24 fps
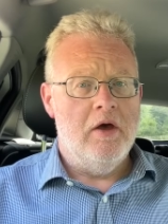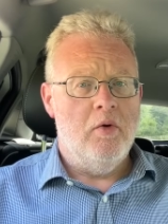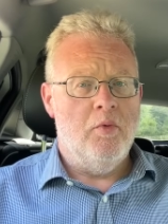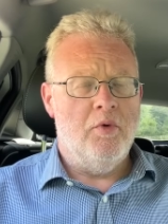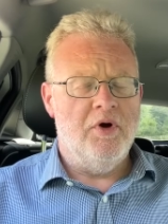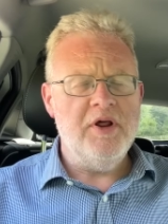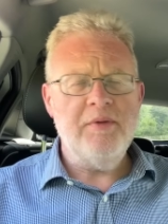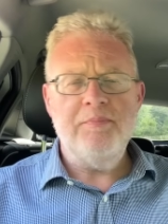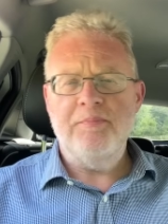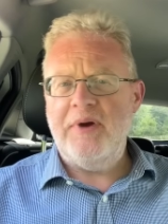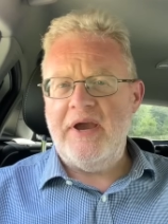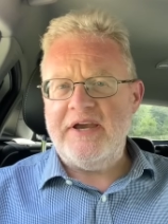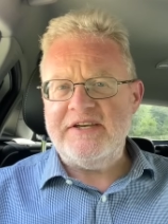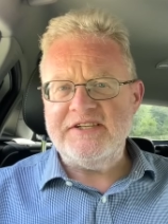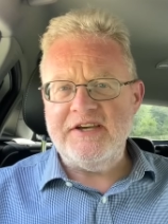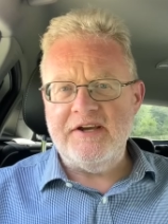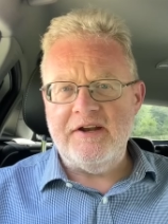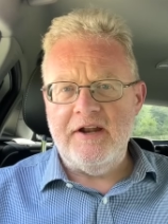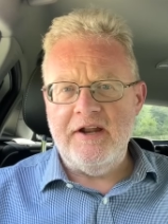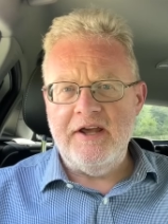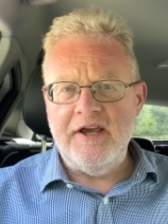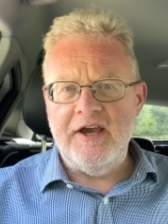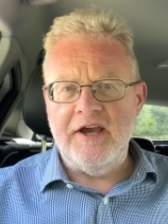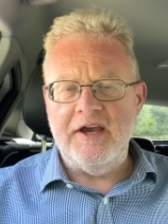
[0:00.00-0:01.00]
What it
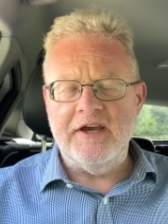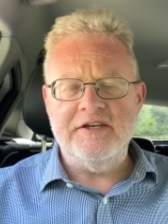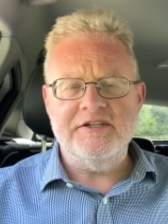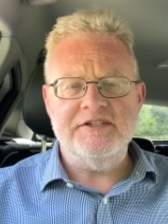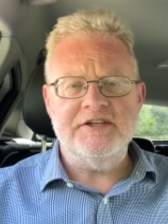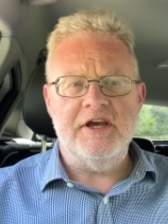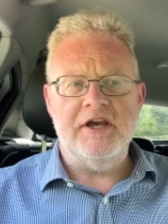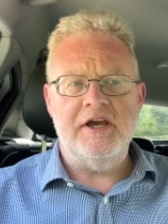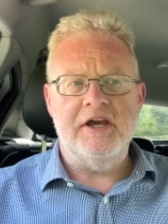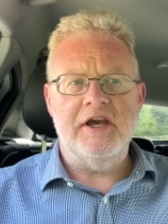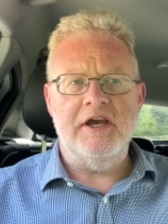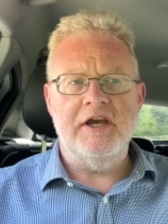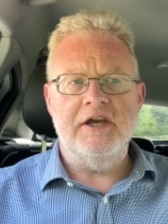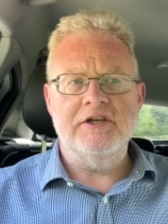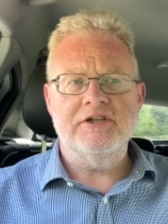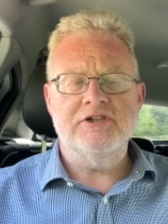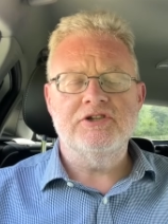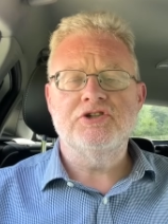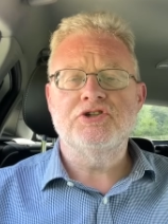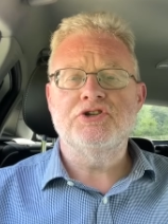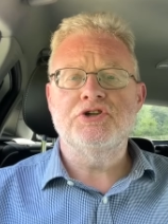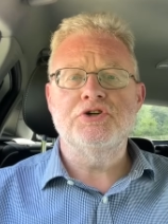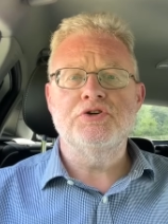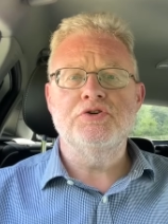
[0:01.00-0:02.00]
basically is,
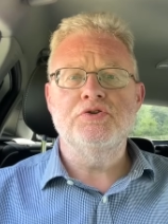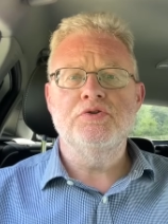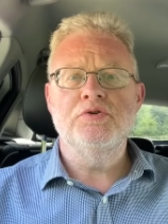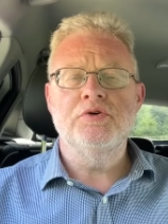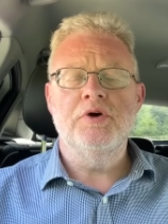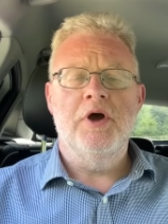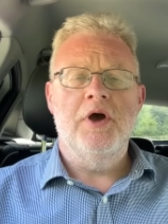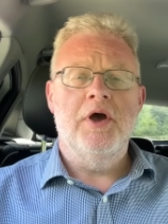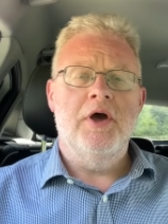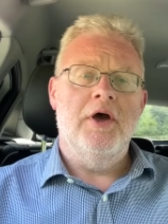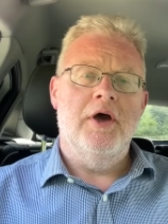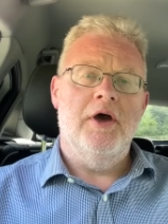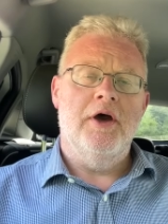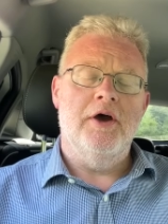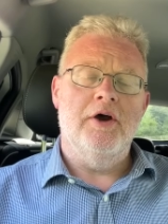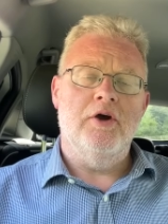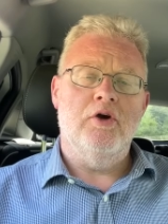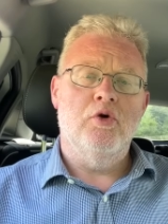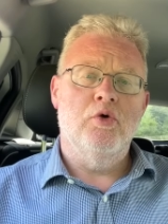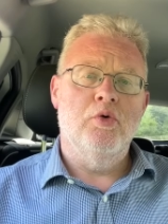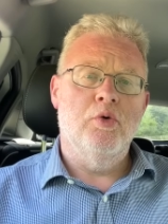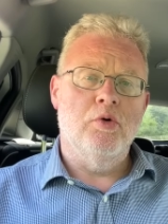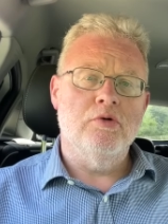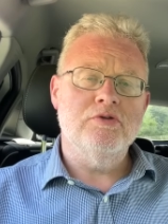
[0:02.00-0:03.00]
is two uh,
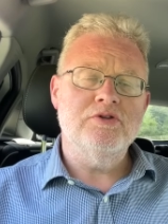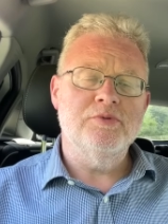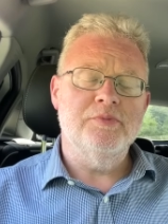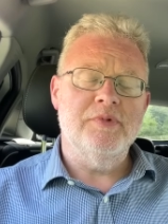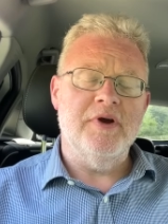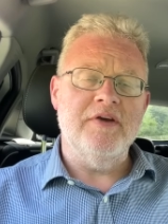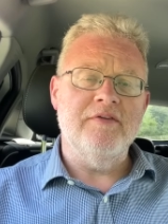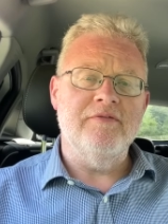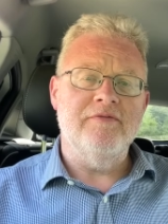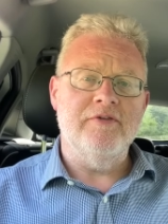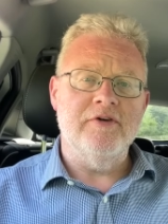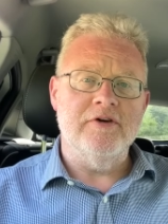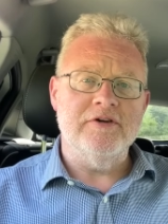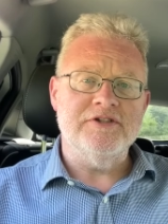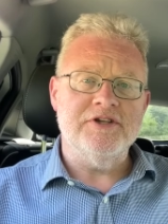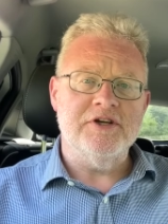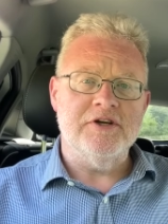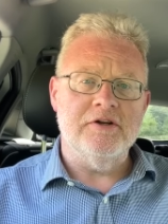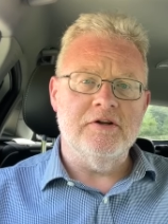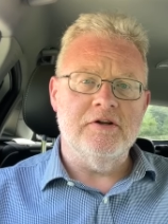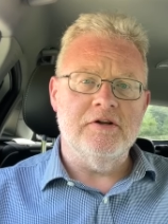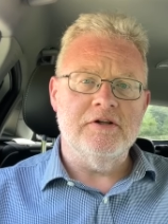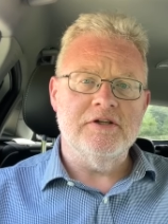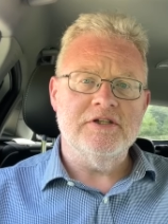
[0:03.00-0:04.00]
quarter wave
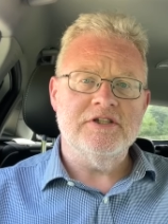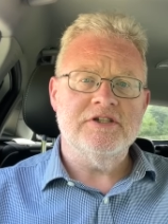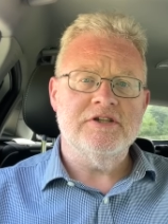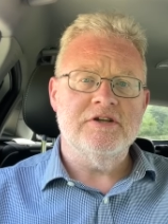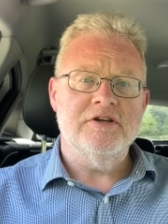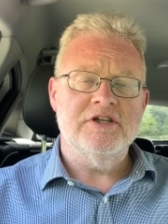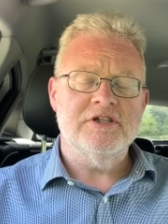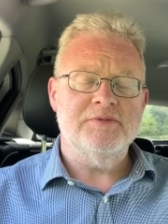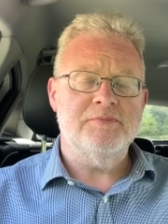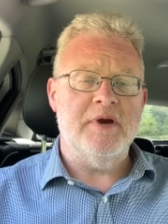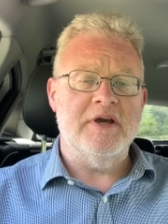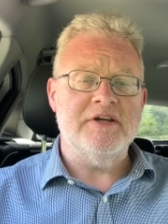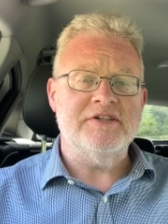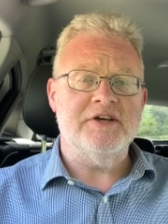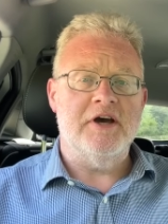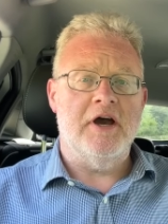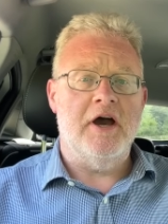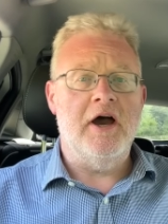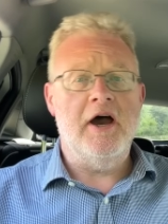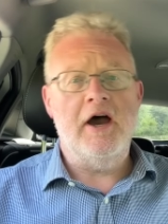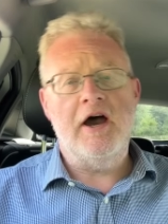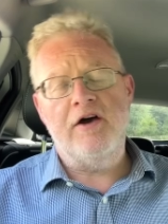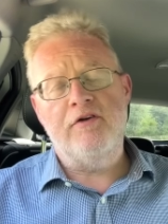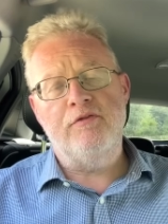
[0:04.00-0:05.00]
verticals spaced a
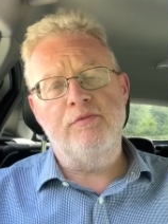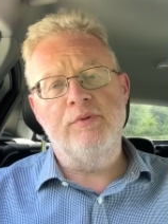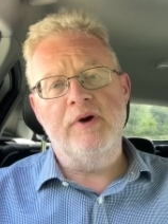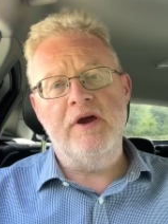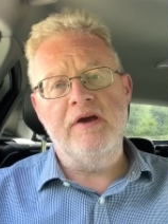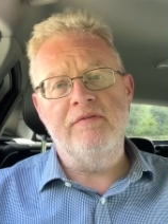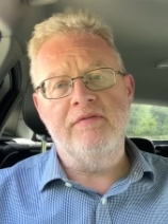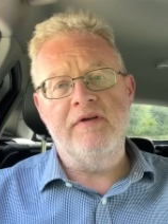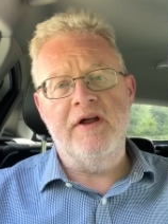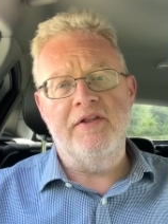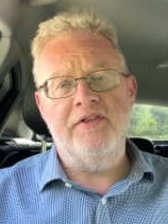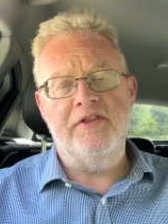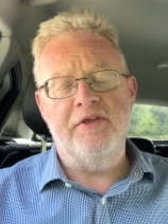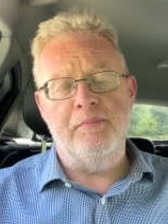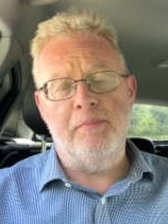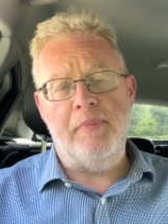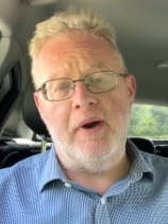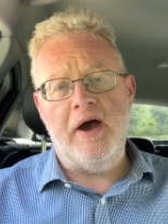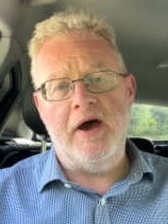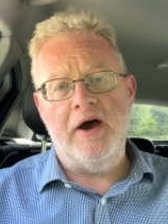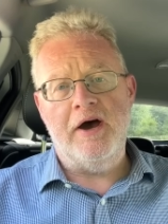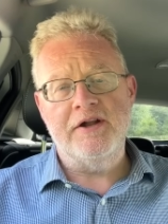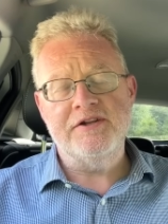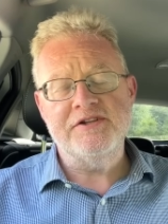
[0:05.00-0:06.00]
half wavelength
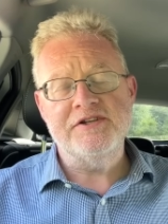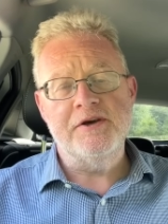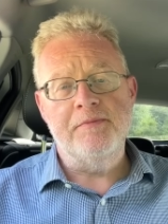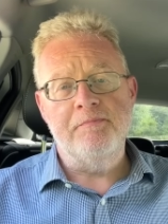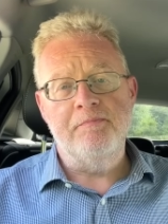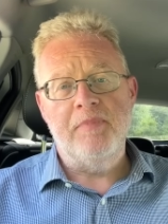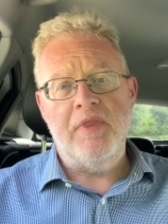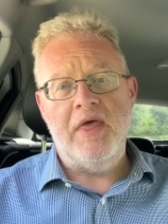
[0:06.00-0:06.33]
apart